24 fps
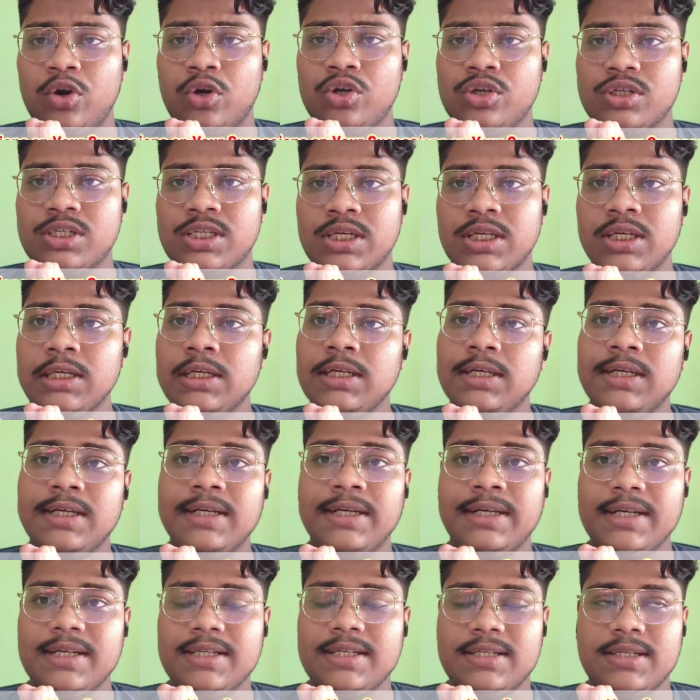cognosy
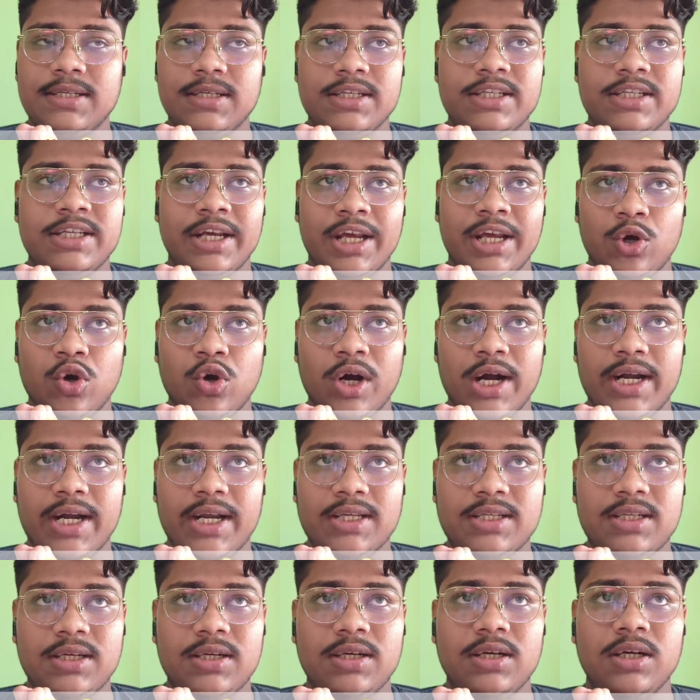it is CK
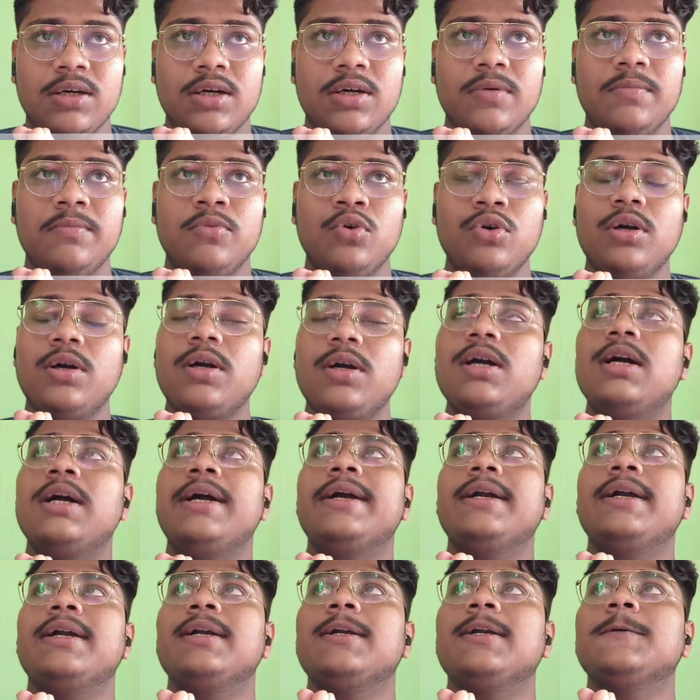Kokate's book,
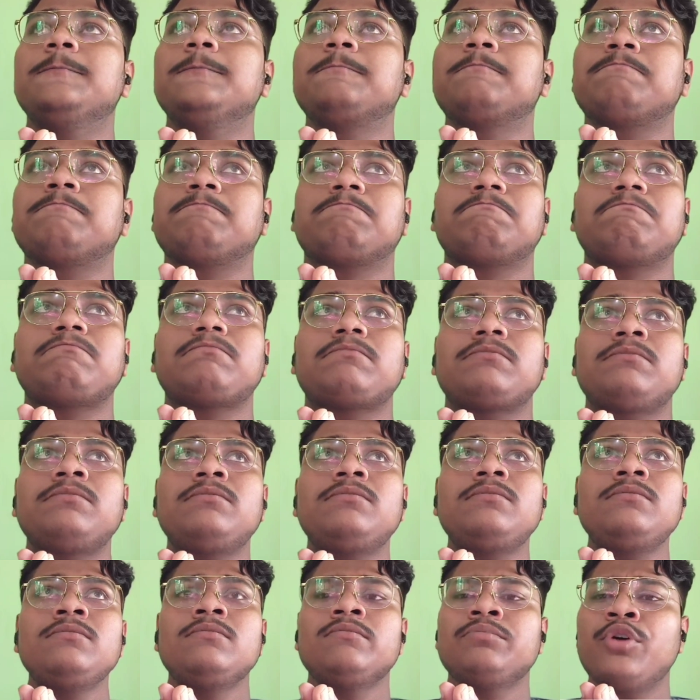and
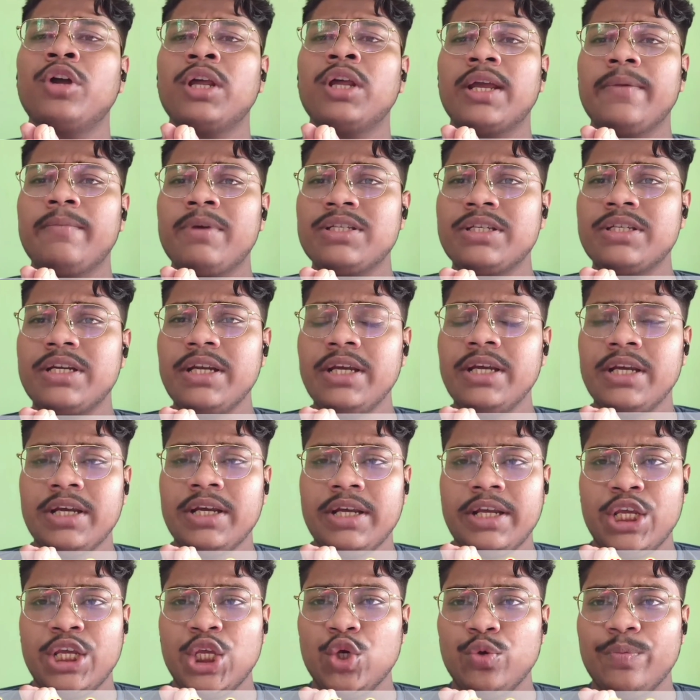for
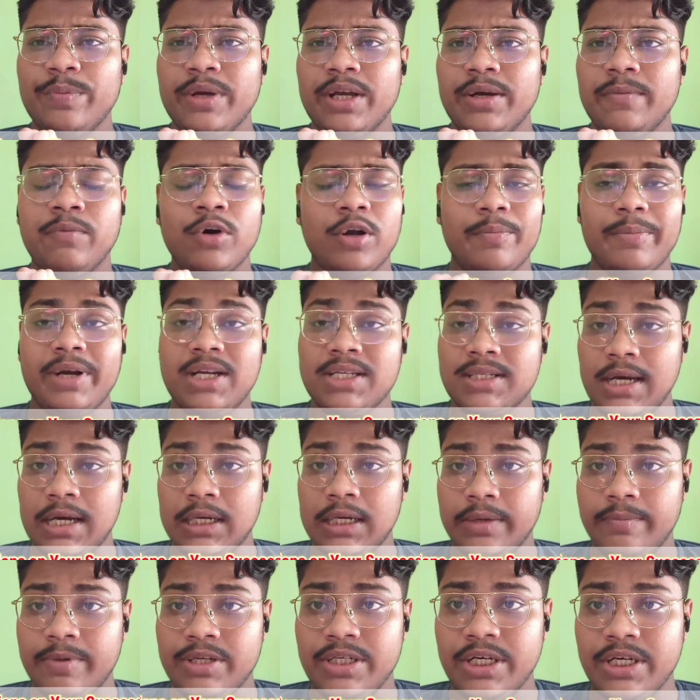
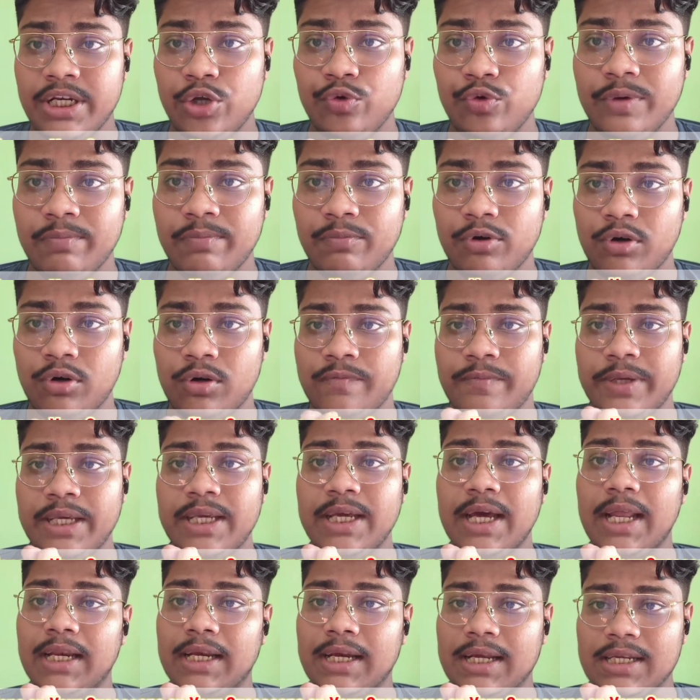medicinal chemistry you may follow
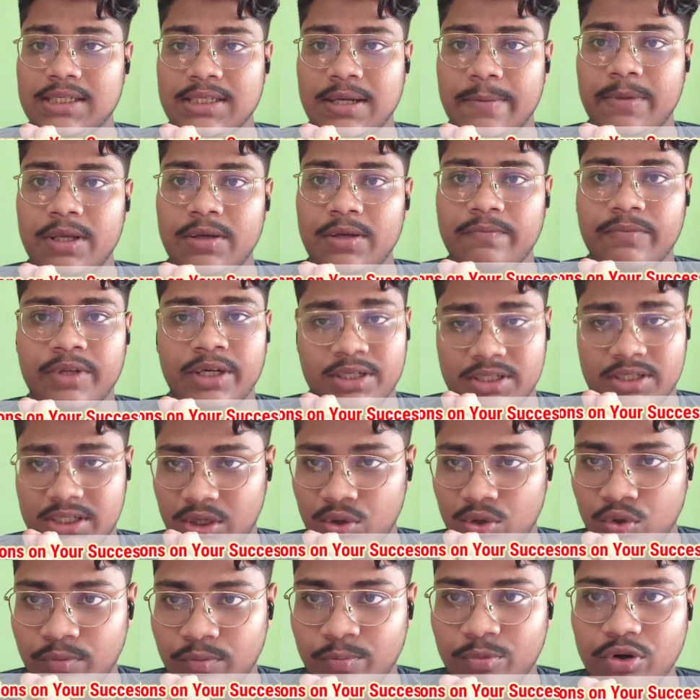B. Algar Sami, that
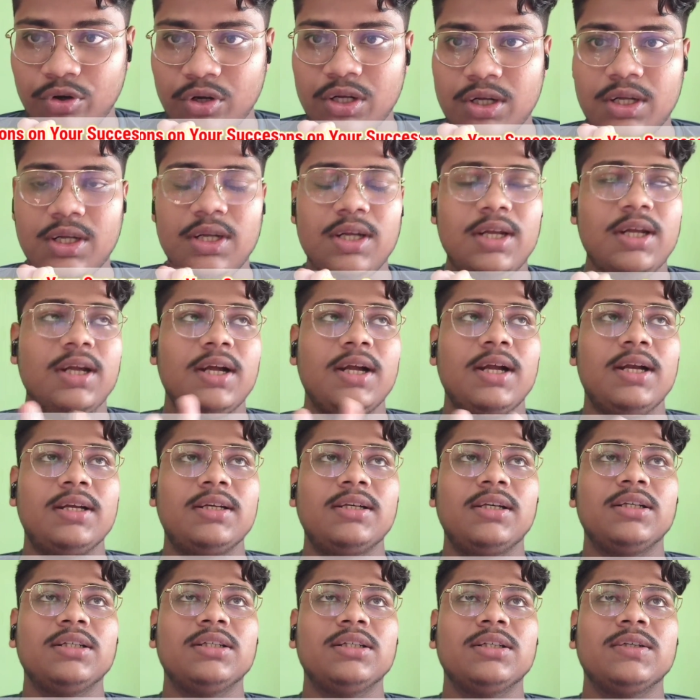is a good book,
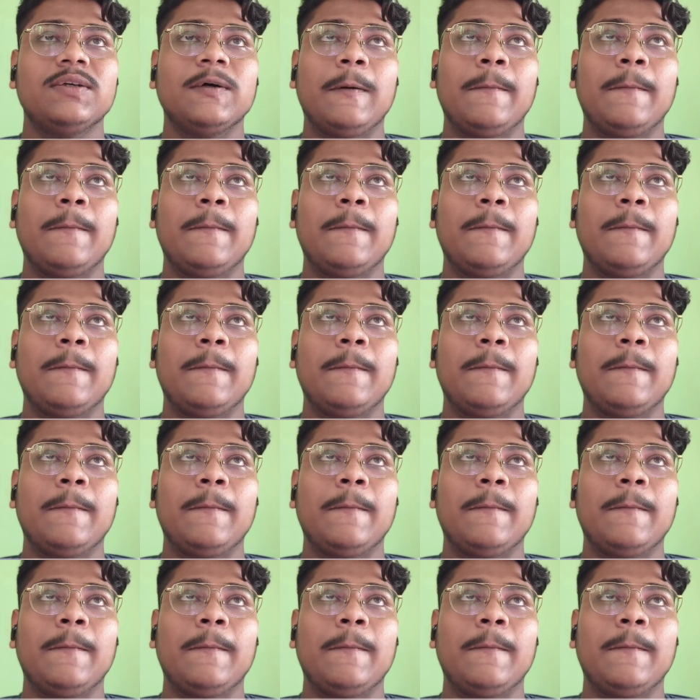and